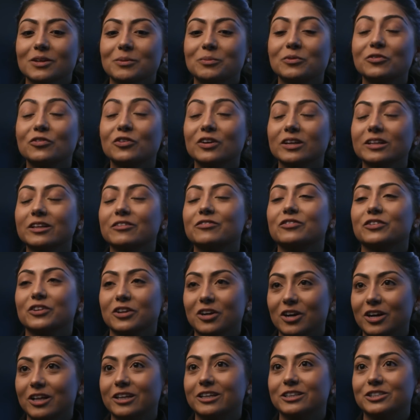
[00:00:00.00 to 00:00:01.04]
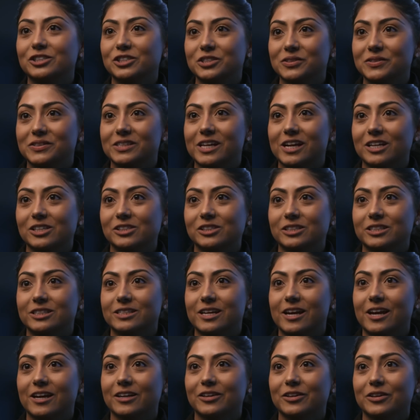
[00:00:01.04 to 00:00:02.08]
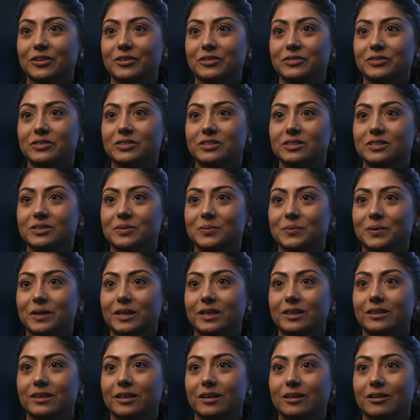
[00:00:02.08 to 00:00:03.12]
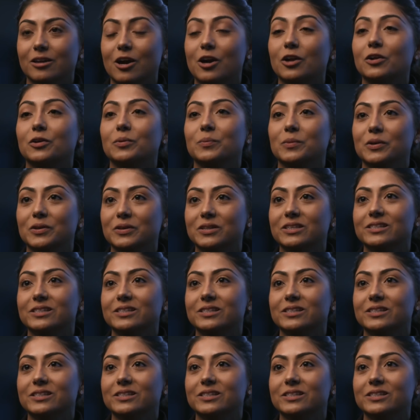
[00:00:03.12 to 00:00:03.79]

before I left for college, she was actually diagnosed with an autoimmune